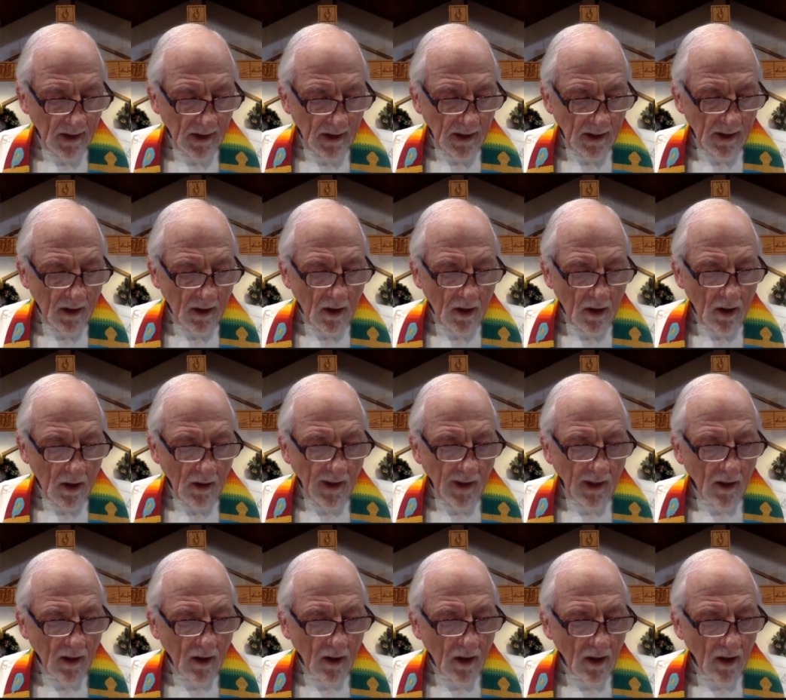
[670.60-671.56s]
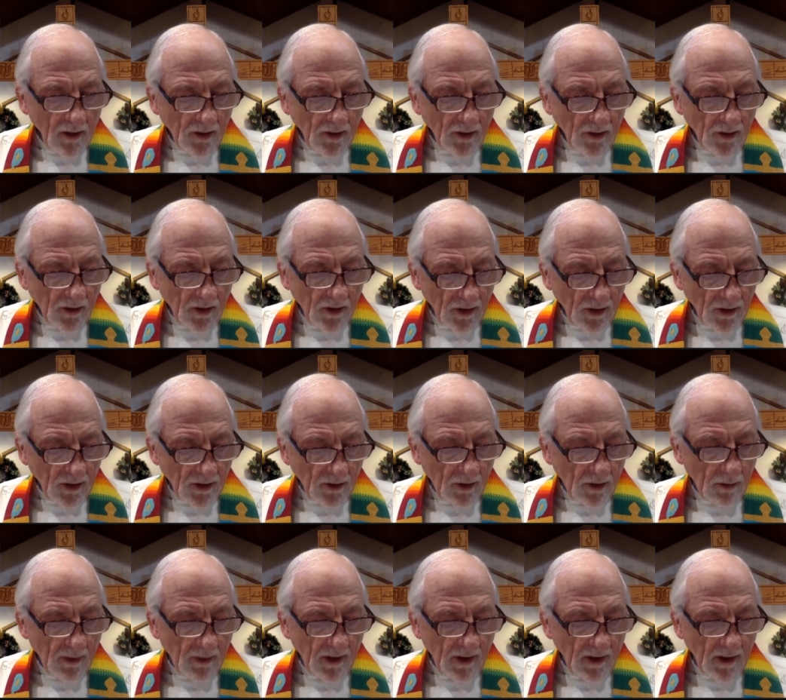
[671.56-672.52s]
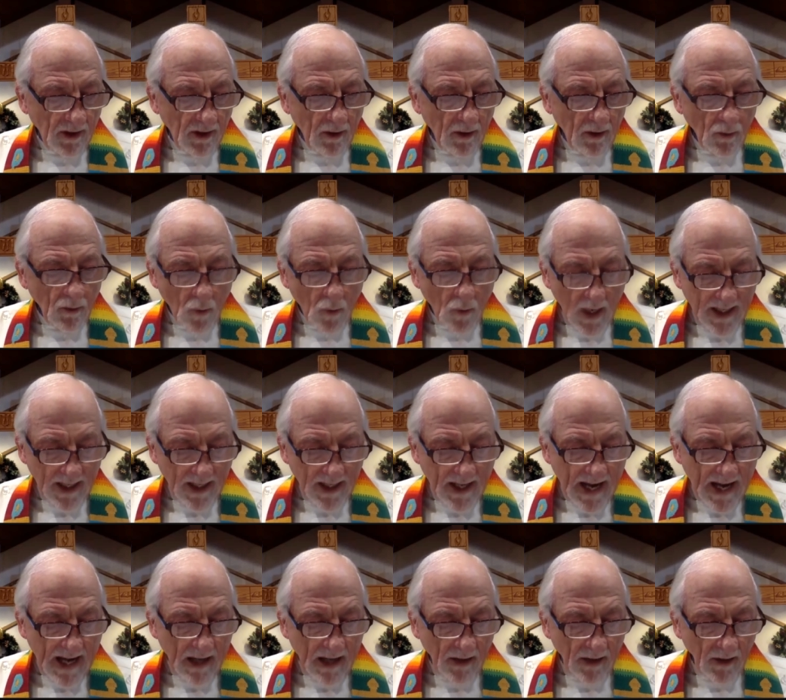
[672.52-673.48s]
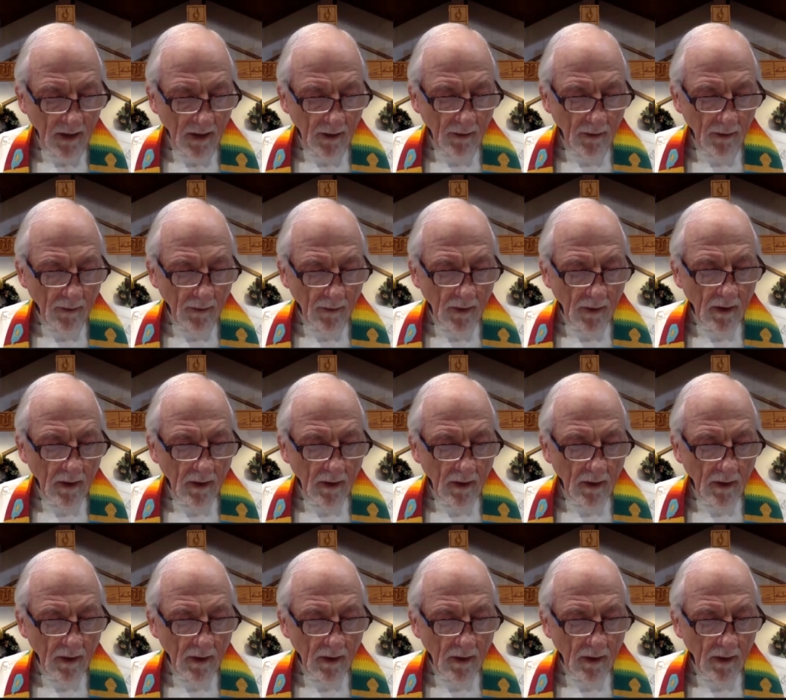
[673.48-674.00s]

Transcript: and all that causes us to be weighed down and